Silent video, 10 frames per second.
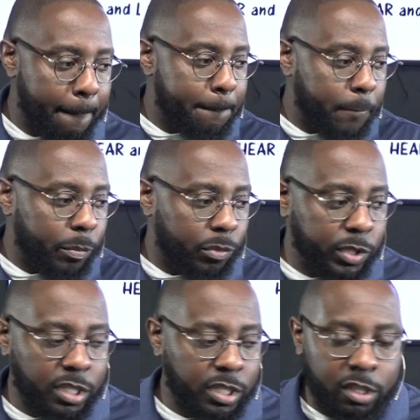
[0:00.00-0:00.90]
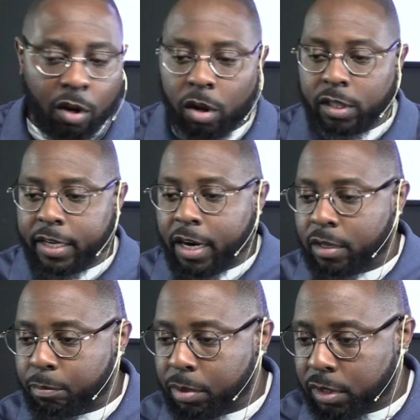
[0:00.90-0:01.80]
Mm-hmm. We touched all the
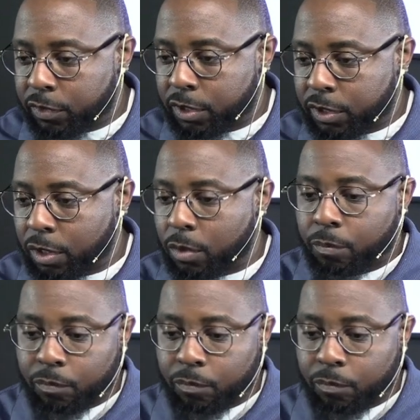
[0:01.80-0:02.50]
narrative books for sure.